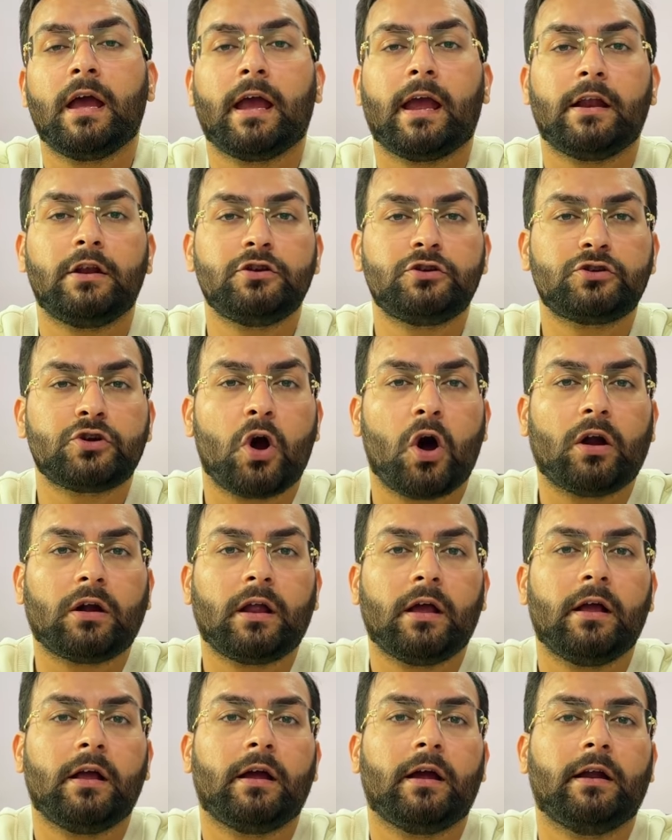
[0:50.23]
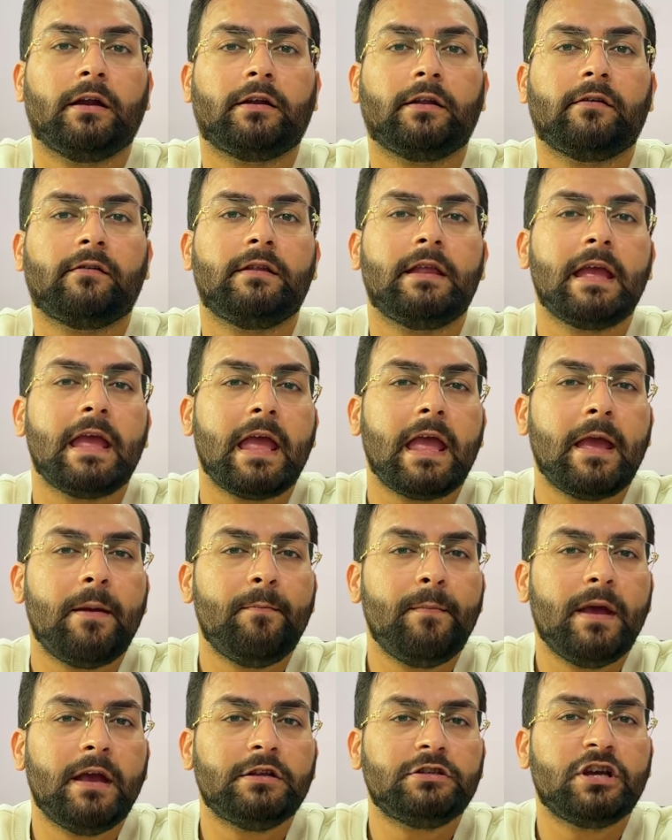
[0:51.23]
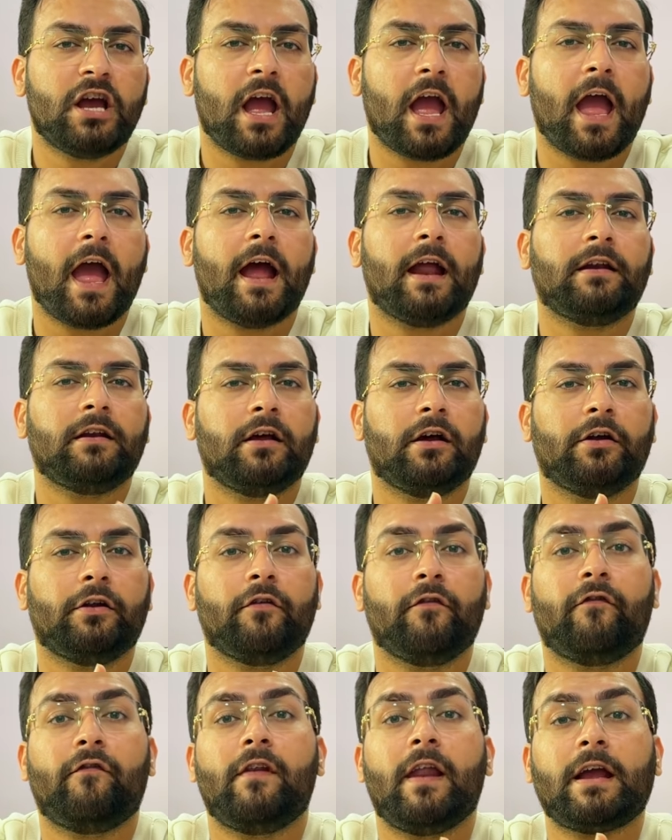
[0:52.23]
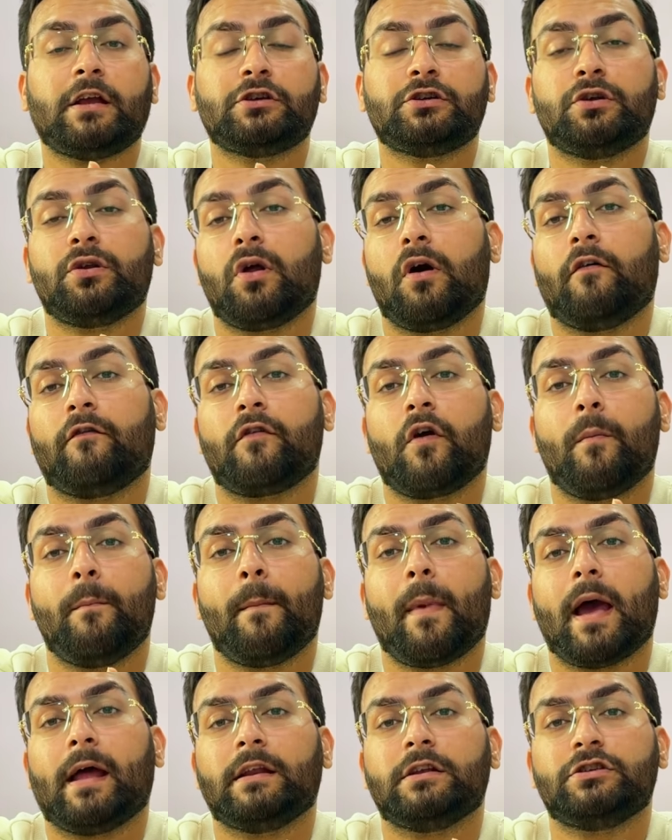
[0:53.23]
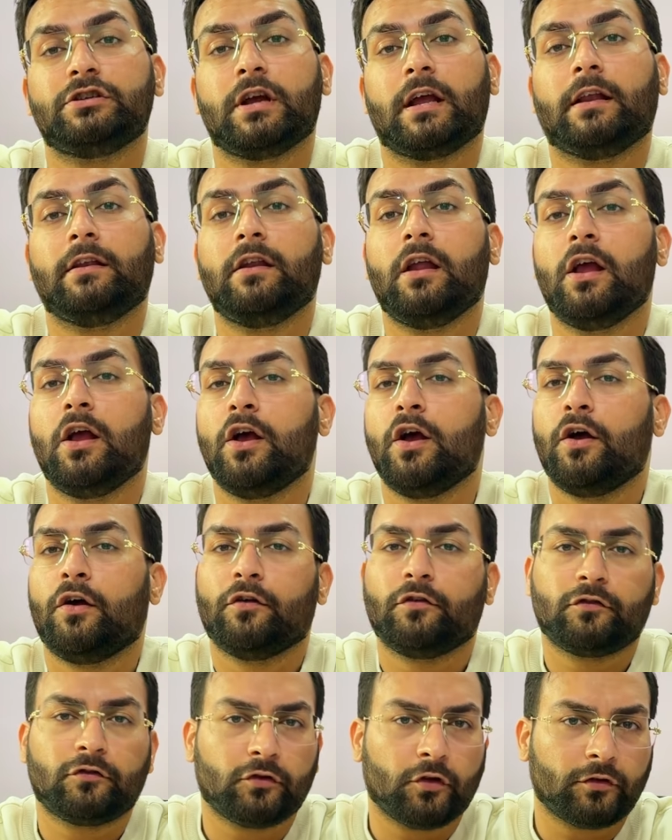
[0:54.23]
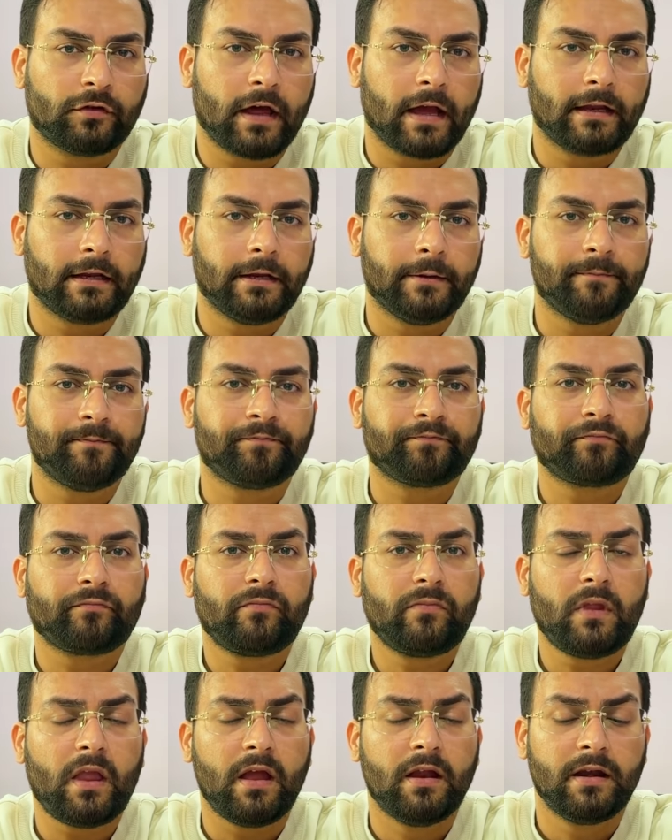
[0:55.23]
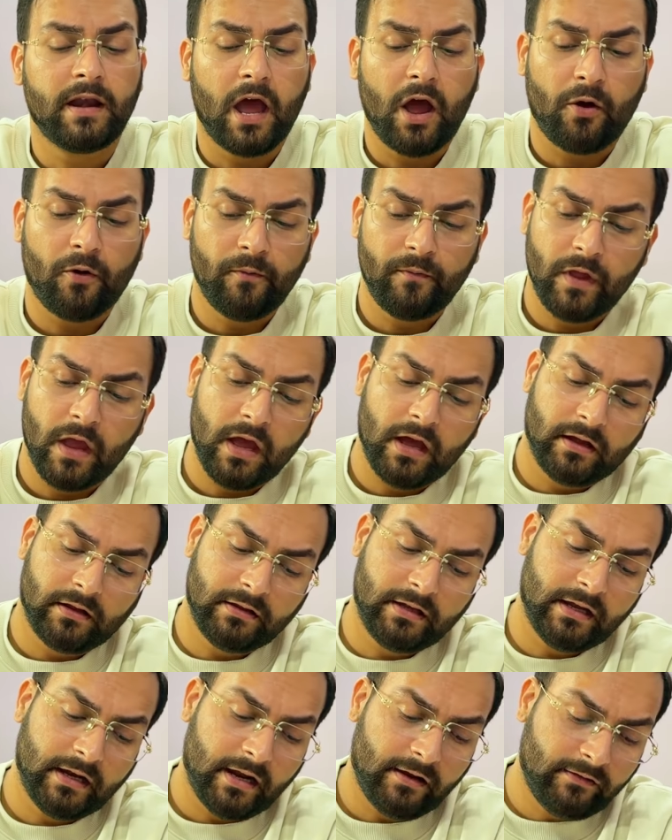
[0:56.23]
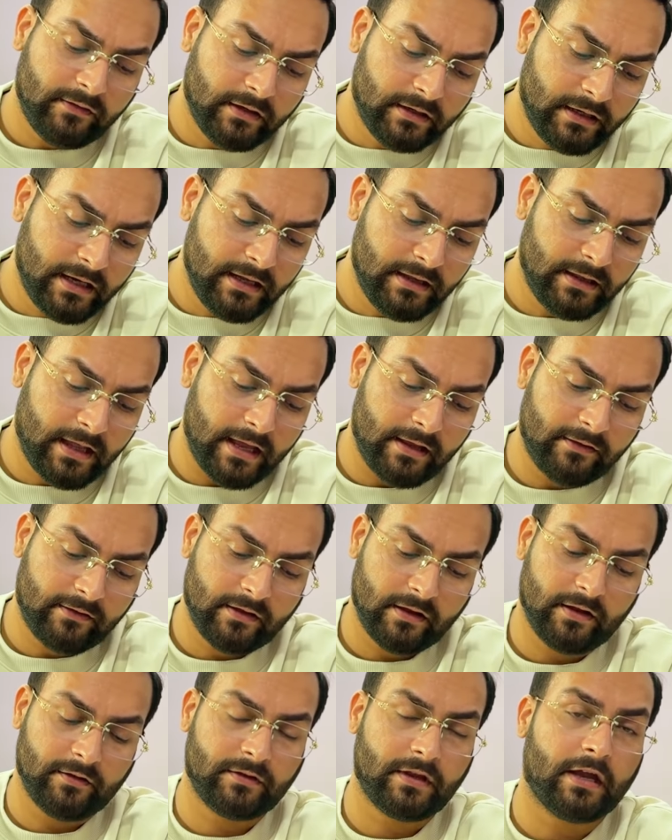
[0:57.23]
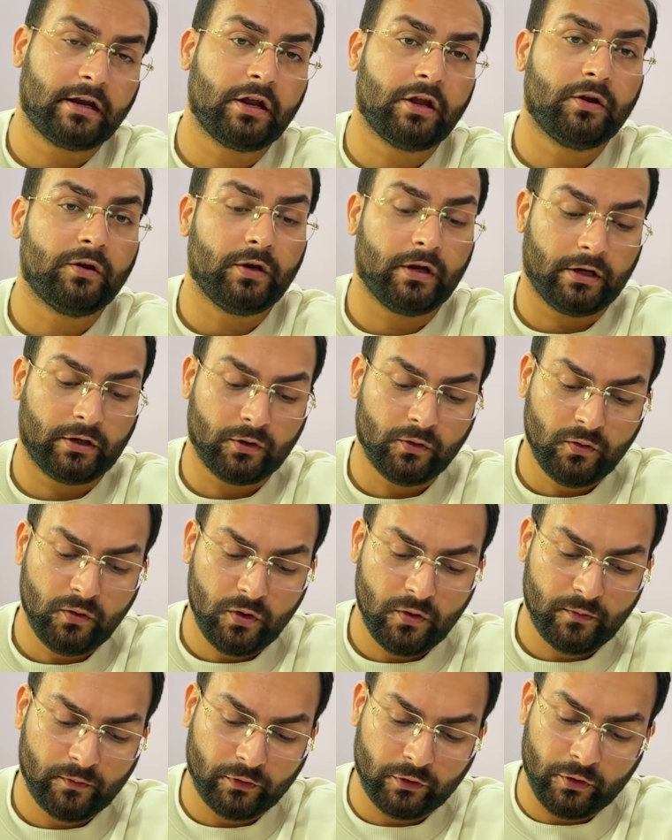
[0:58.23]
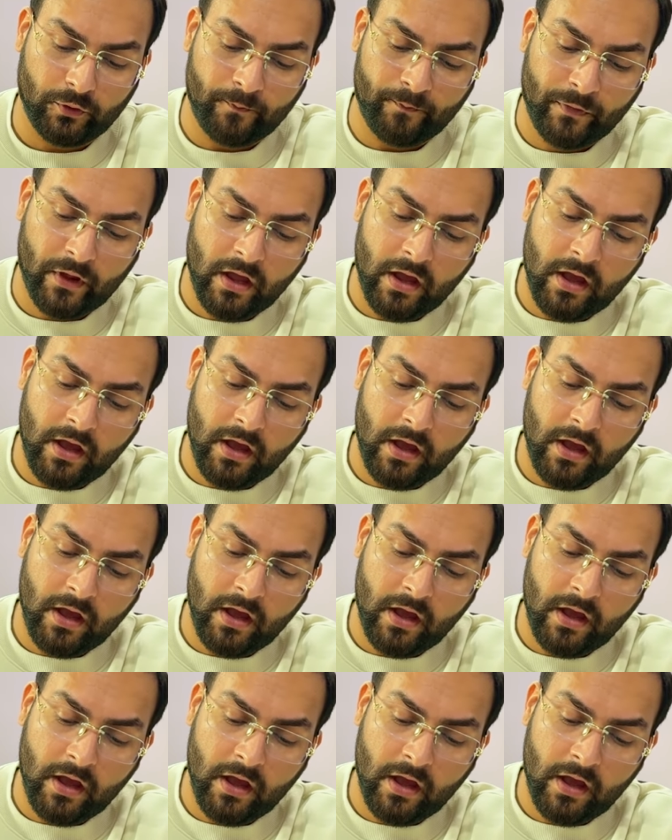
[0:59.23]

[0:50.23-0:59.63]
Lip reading: In short, it is the image and reflection of your marriage in society. Now, there are certain things that you need to do.